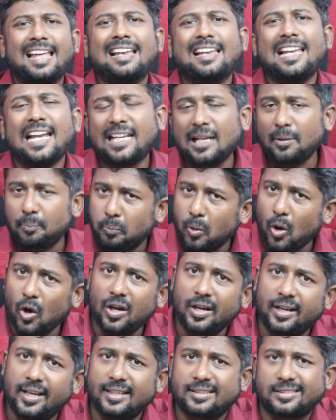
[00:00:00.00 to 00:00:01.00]
Later,
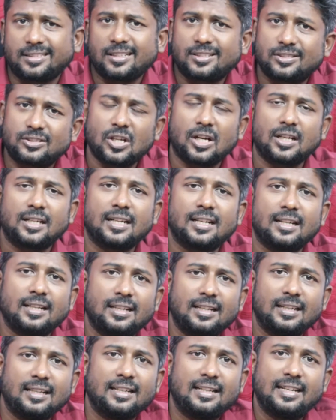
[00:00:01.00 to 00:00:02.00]
politics
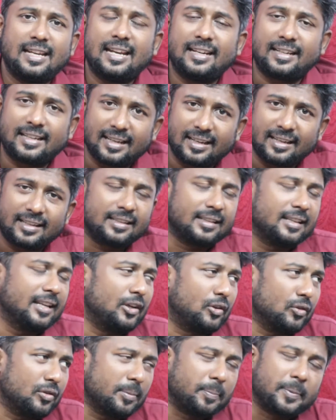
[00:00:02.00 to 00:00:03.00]
started entering
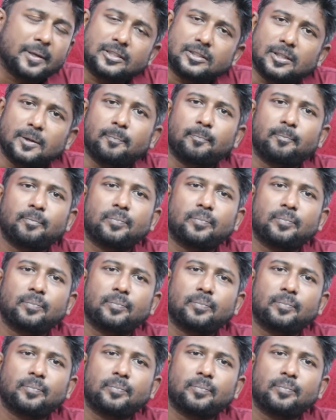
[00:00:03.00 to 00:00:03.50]
into the picture.